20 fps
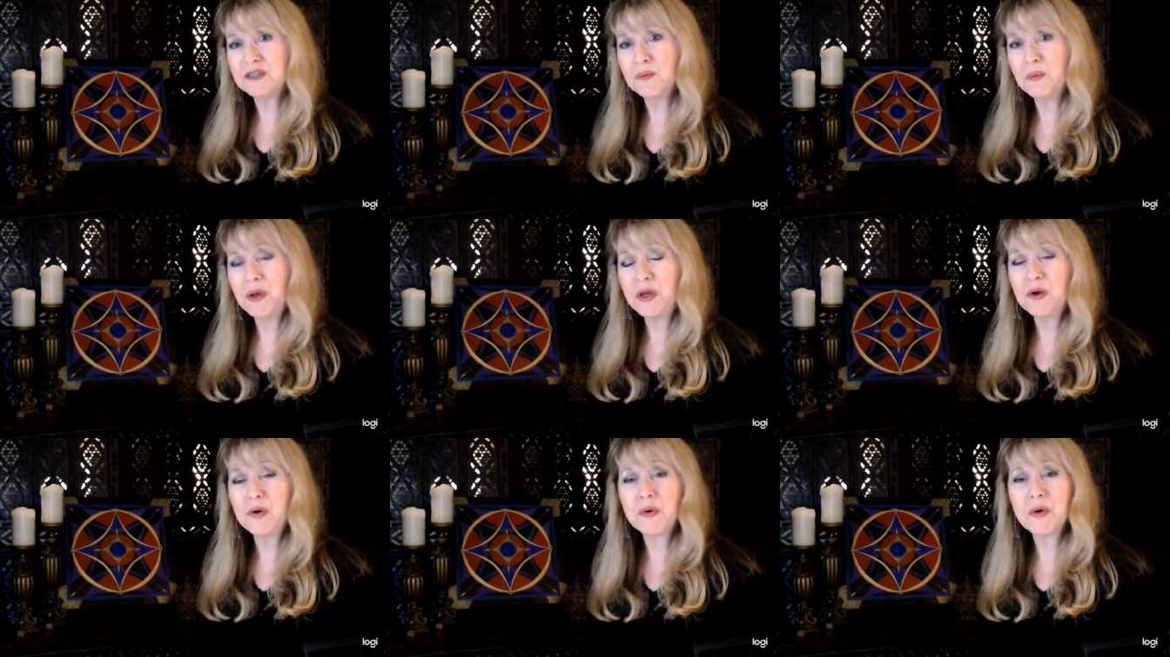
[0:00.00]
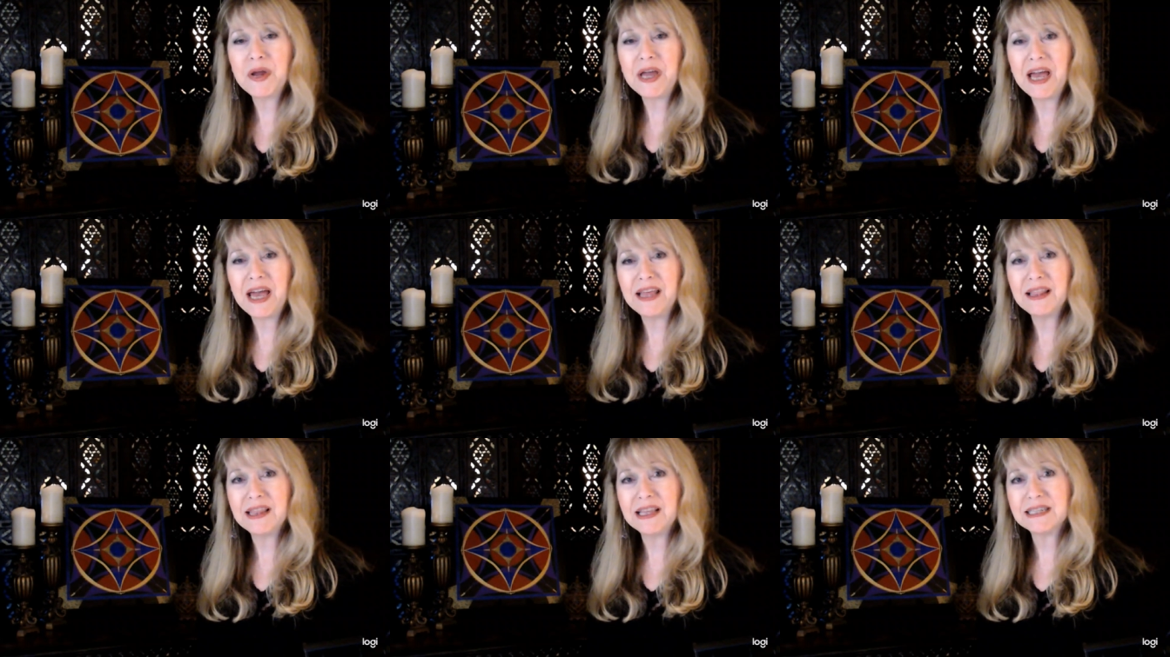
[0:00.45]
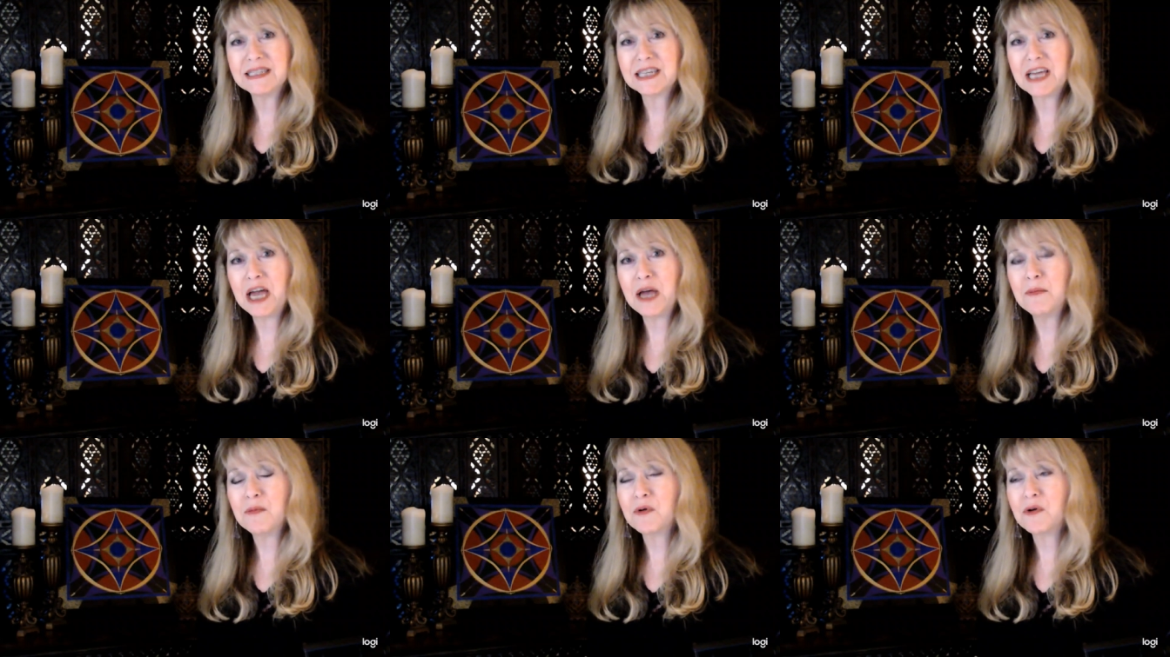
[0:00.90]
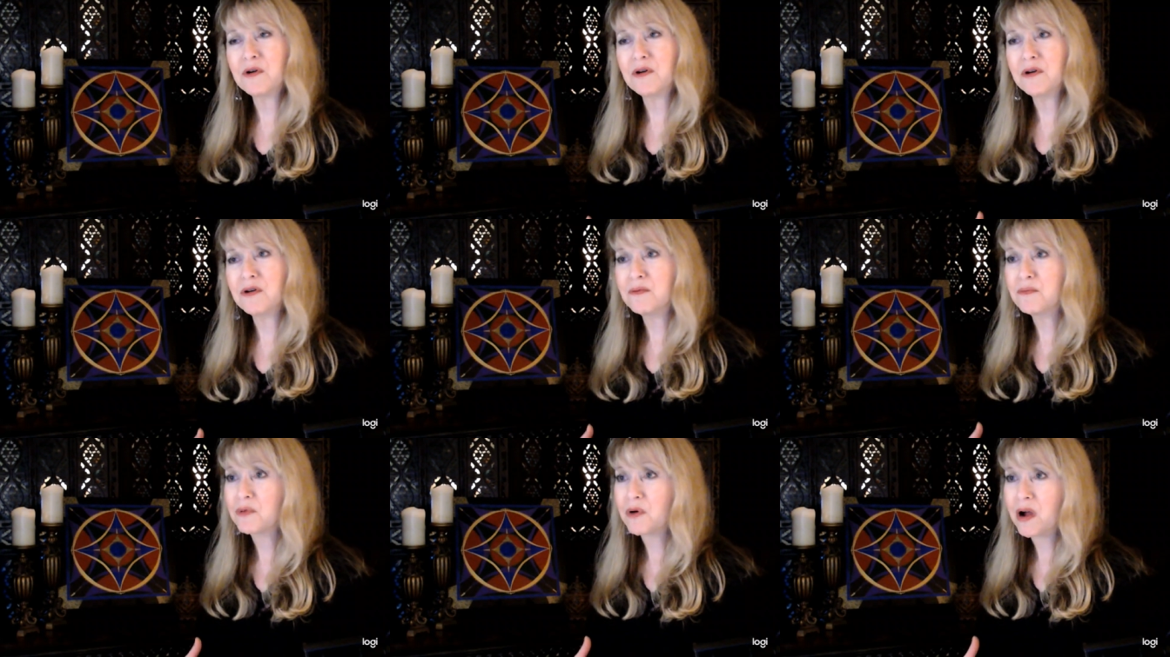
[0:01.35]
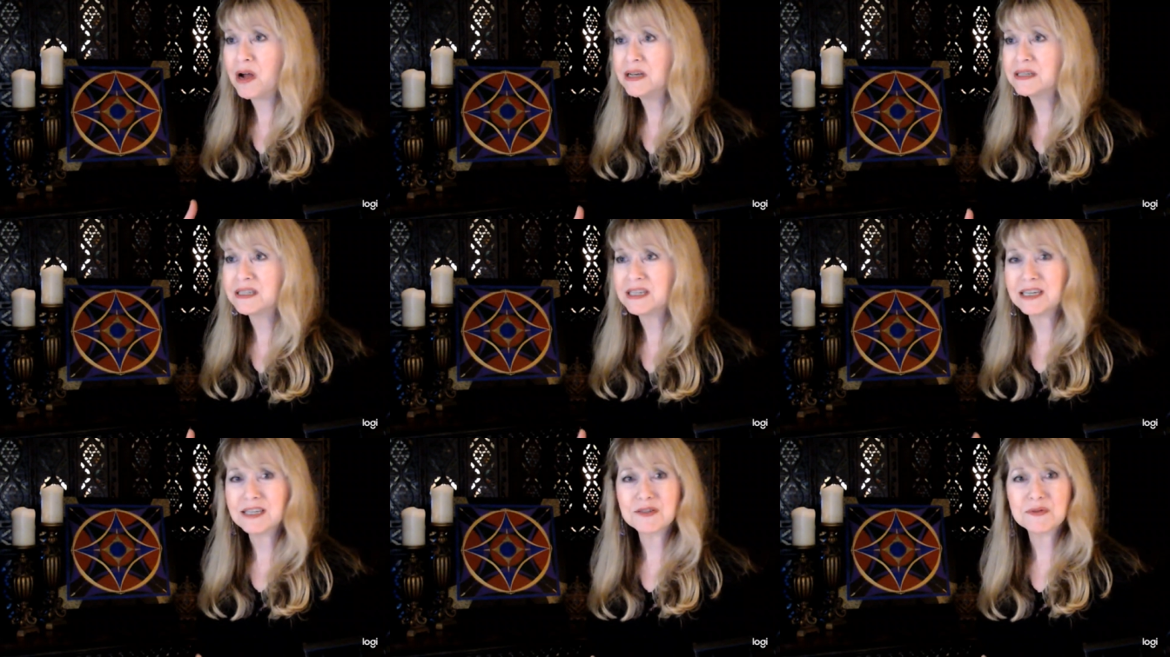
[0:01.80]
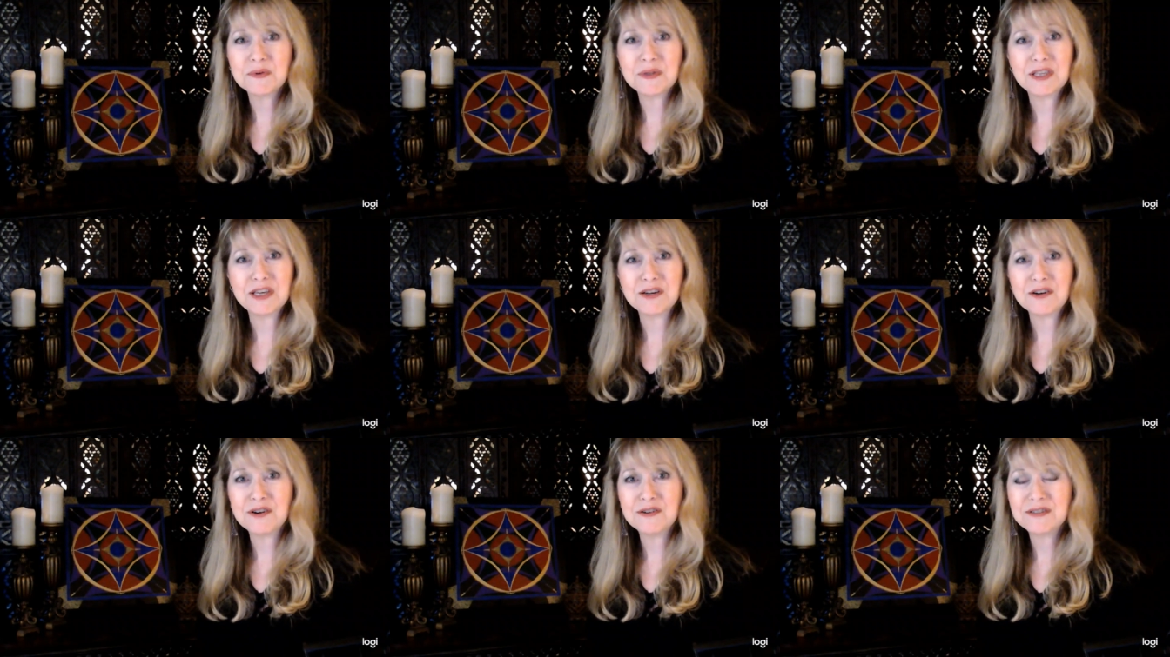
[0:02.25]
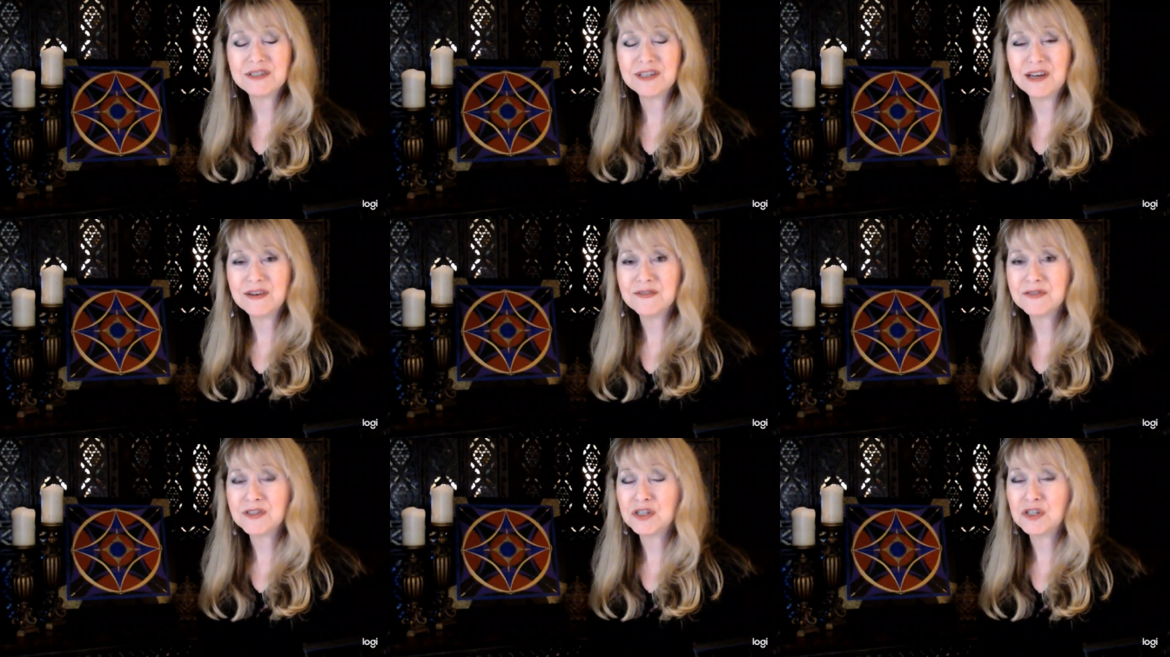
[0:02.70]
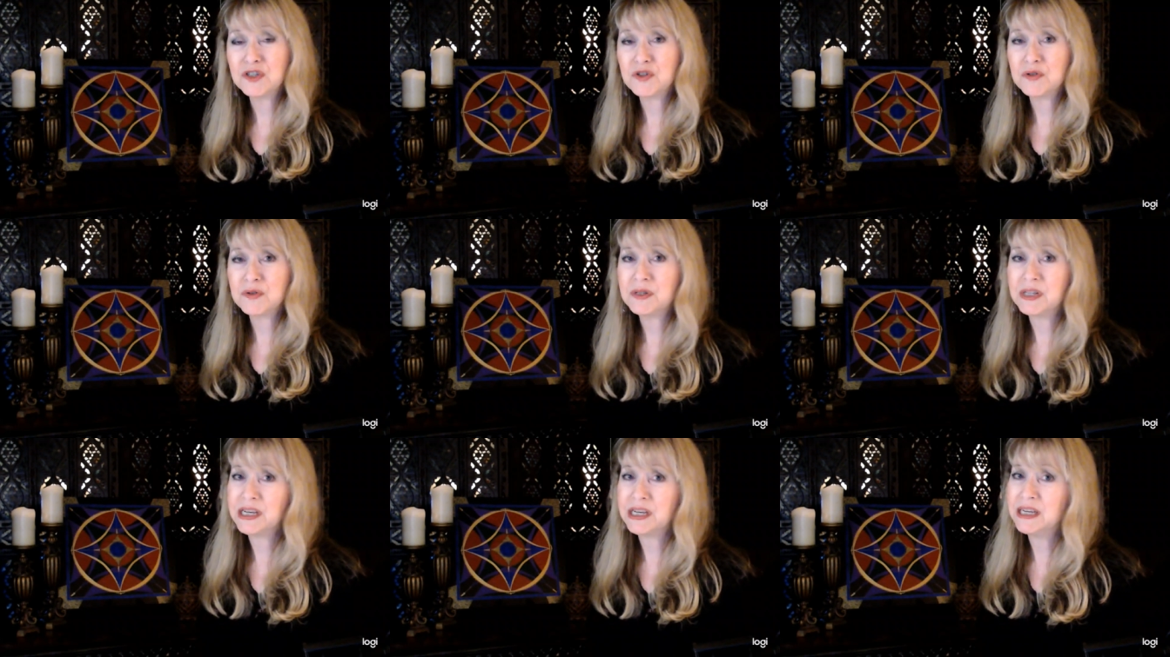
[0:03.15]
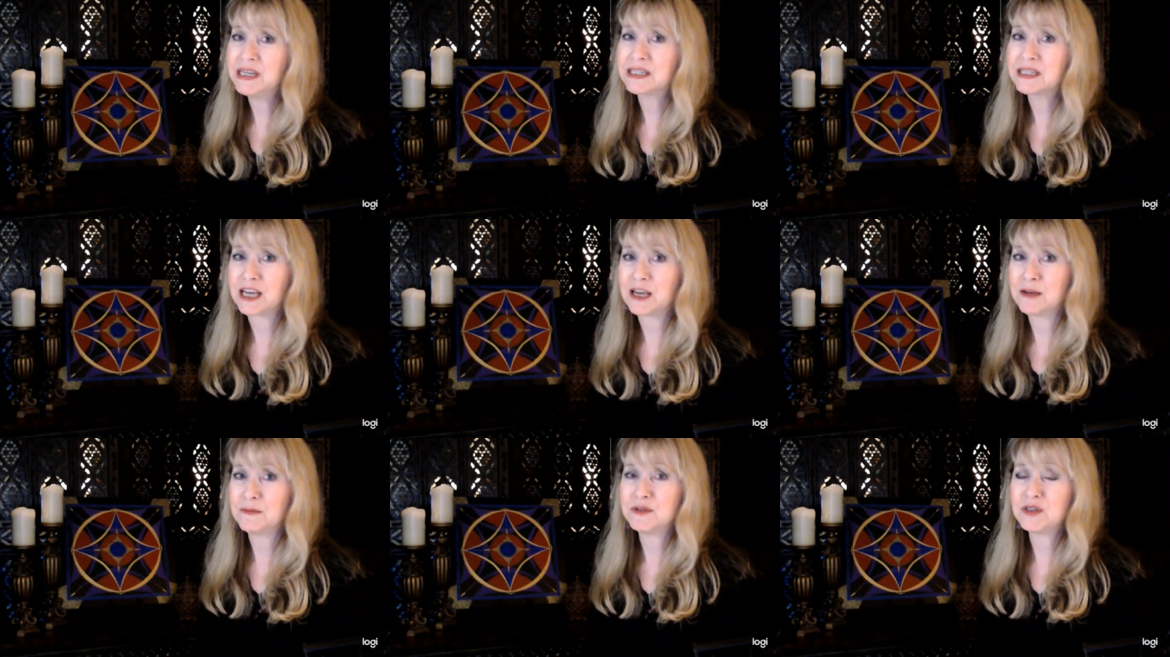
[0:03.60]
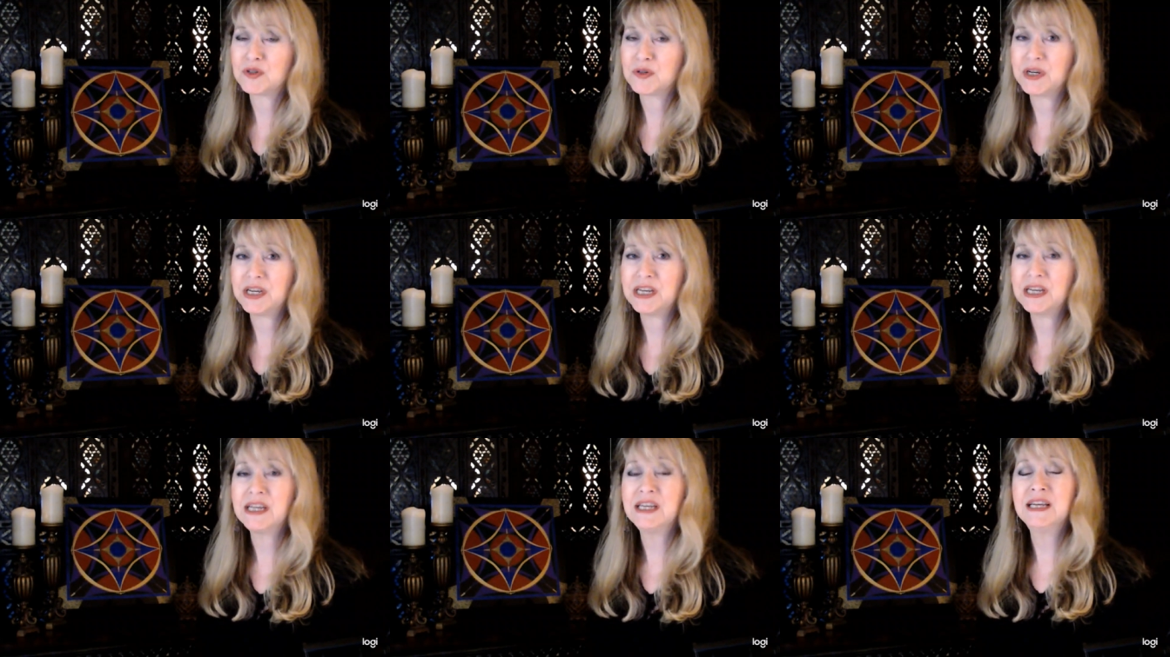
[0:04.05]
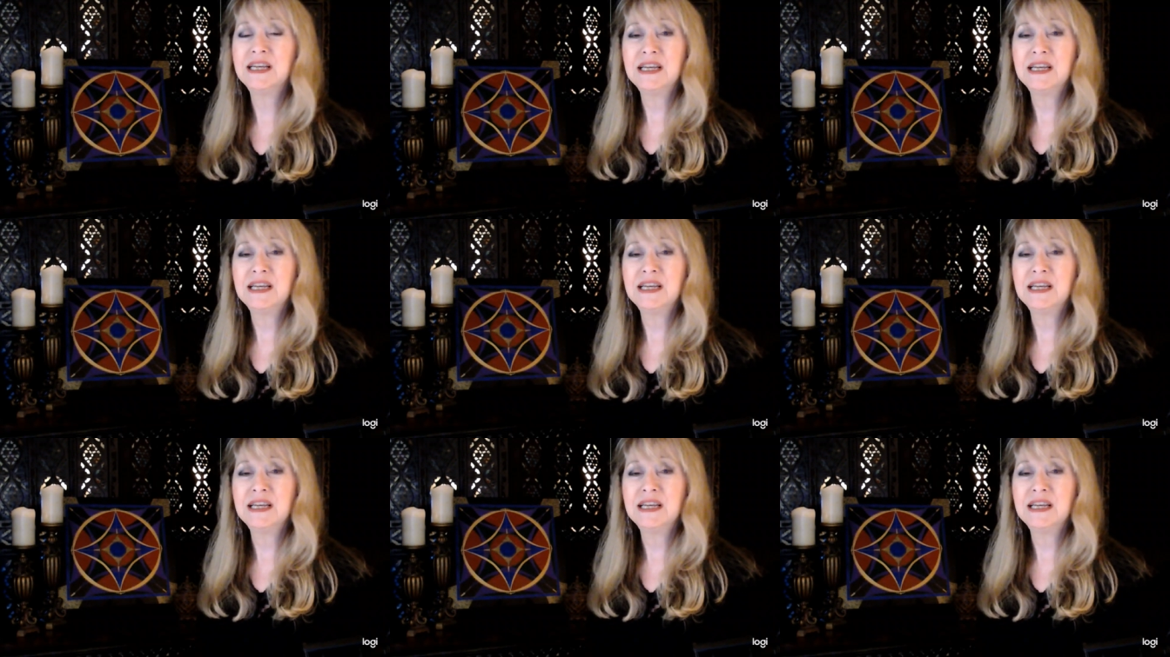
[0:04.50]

we create this chemical process within ourselves. And it truly is chemistry.